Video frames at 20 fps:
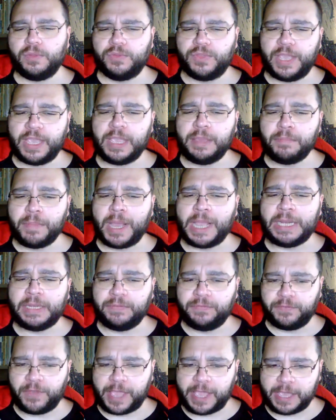they
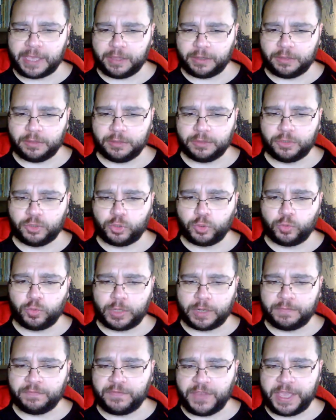might fail to
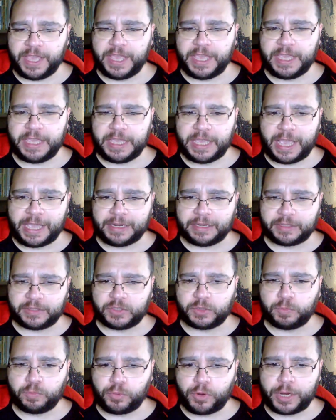convey and
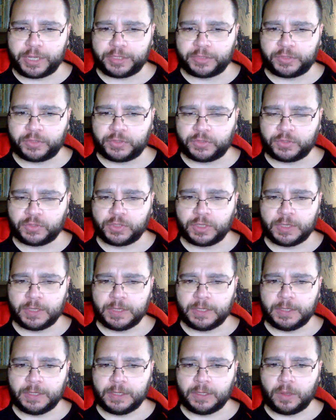express
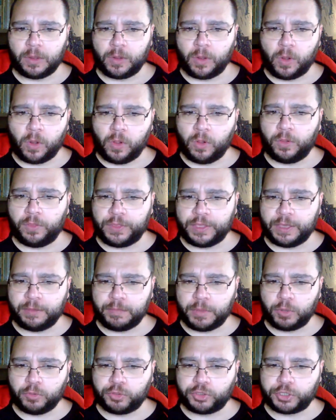all the
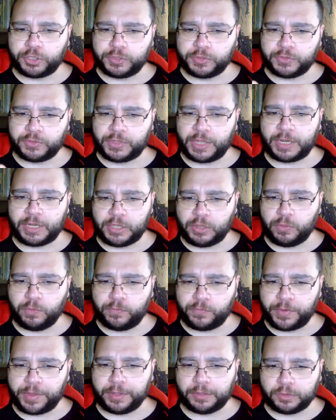emotions that you
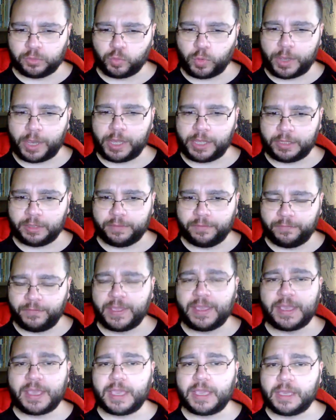felt while
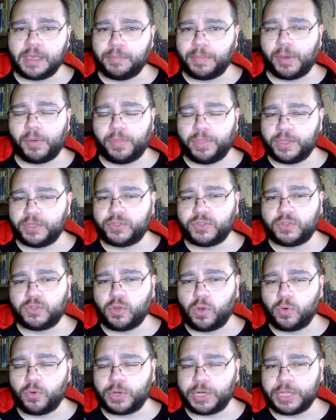thinking about this
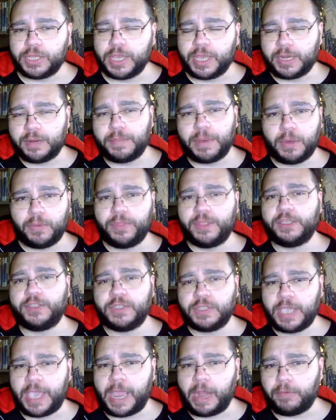story and about
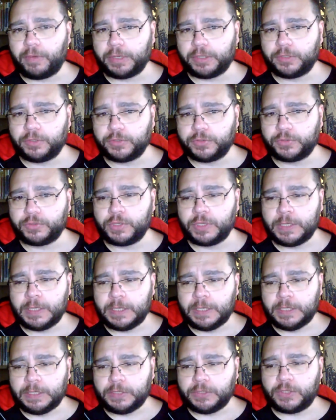these characters.
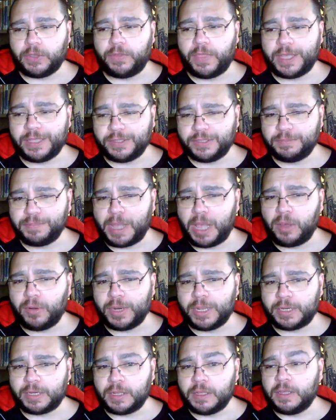So that's about
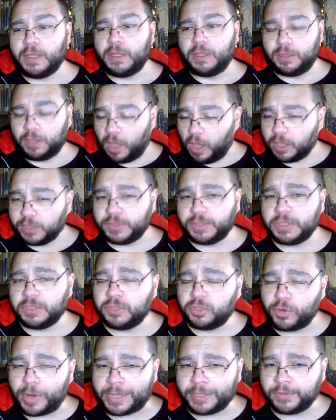it. Lost
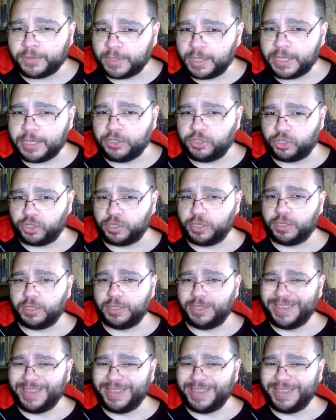in translation.